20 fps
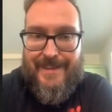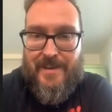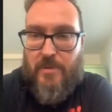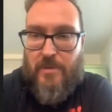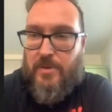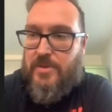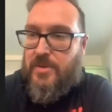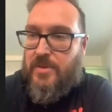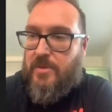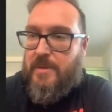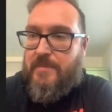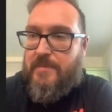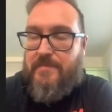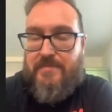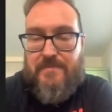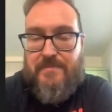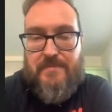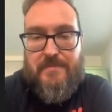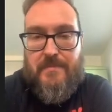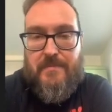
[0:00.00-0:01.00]
You know what's coming.
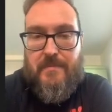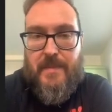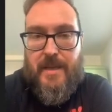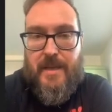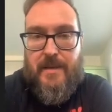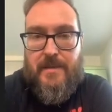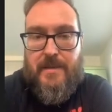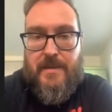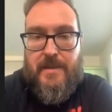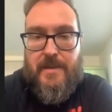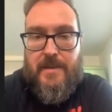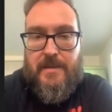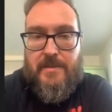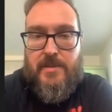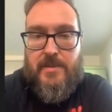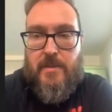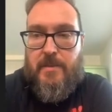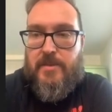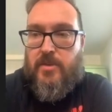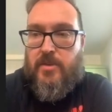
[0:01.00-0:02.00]

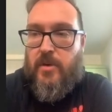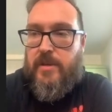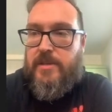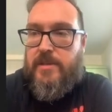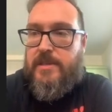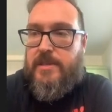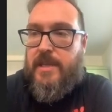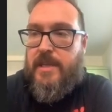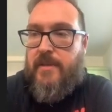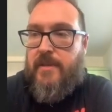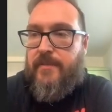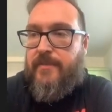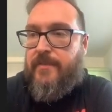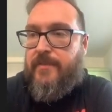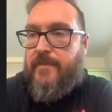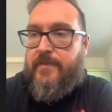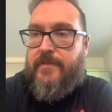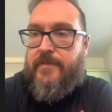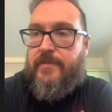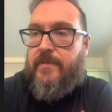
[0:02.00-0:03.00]
So besides Seth
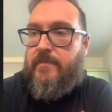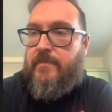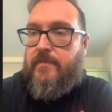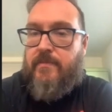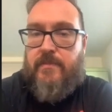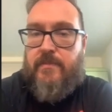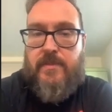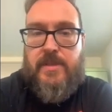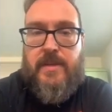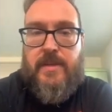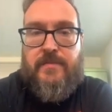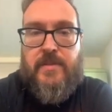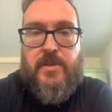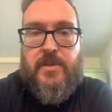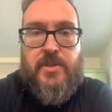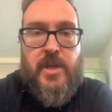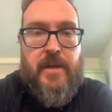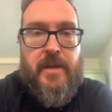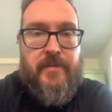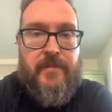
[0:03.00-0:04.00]
the
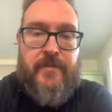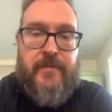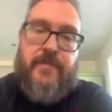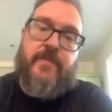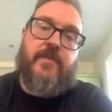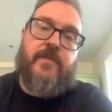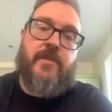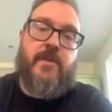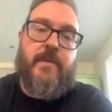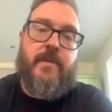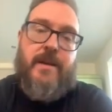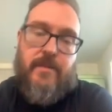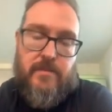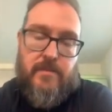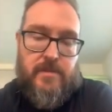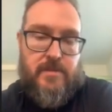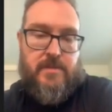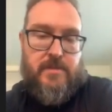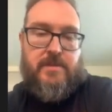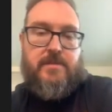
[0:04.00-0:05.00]
Chef, who
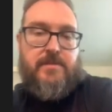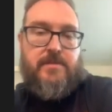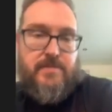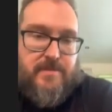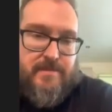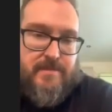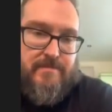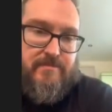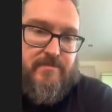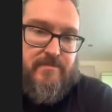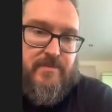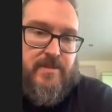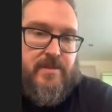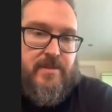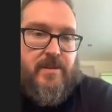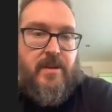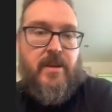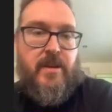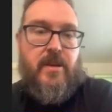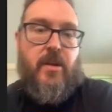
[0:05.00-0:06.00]
else?
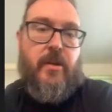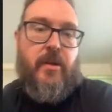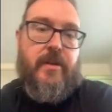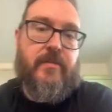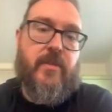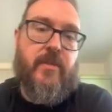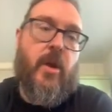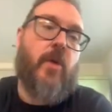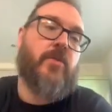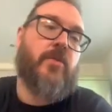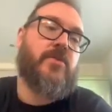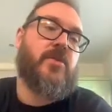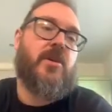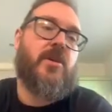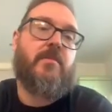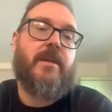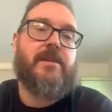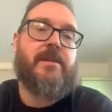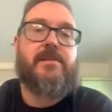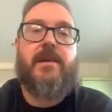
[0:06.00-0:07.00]
Like long
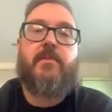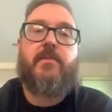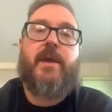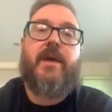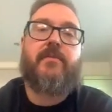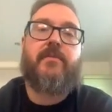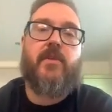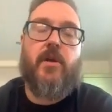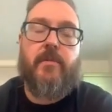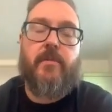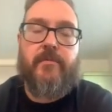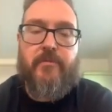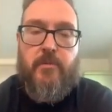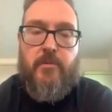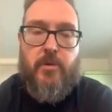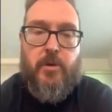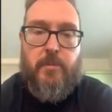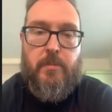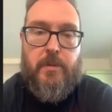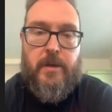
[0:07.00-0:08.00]
term. Let's say we have gone for
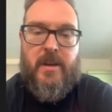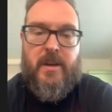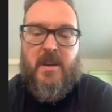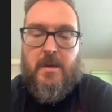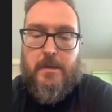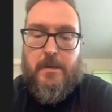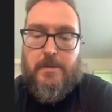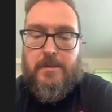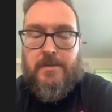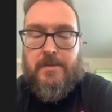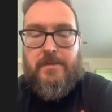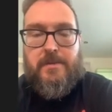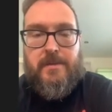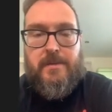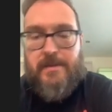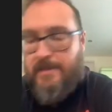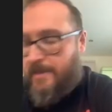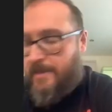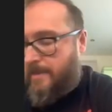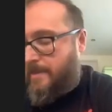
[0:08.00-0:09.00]
a couple of years.
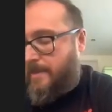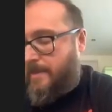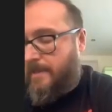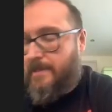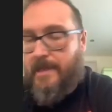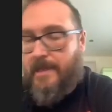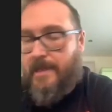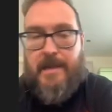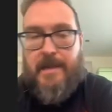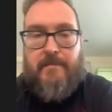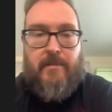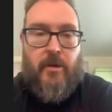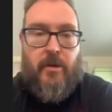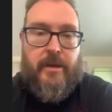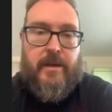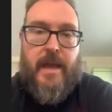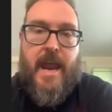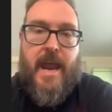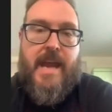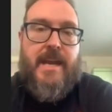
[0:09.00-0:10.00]
Is there
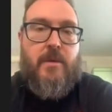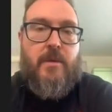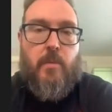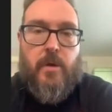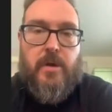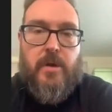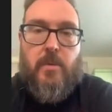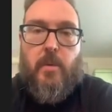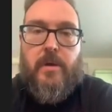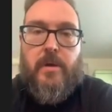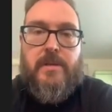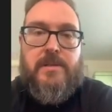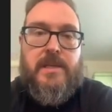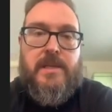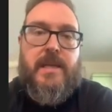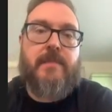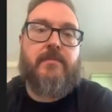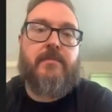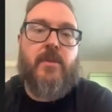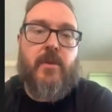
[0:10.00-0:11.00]
like anyone you want to
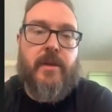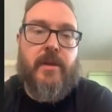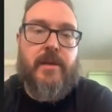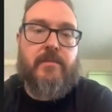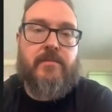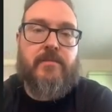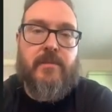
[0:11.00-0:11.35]
see him like